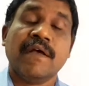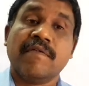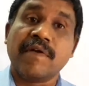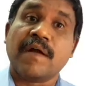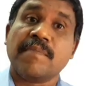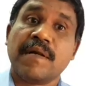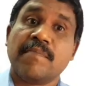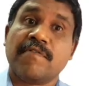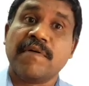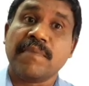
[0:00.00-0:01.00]
we are made up
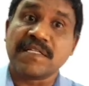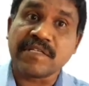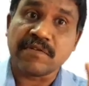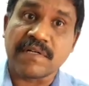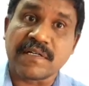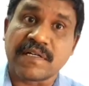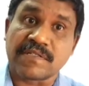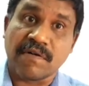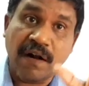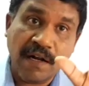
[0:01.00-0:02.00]
of a basic unit that
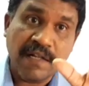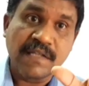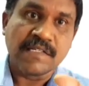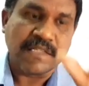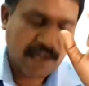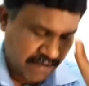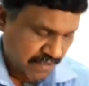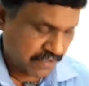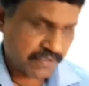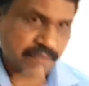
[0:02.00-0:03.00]
is called cell.
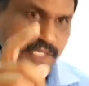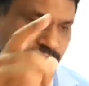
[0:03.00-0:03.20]
So please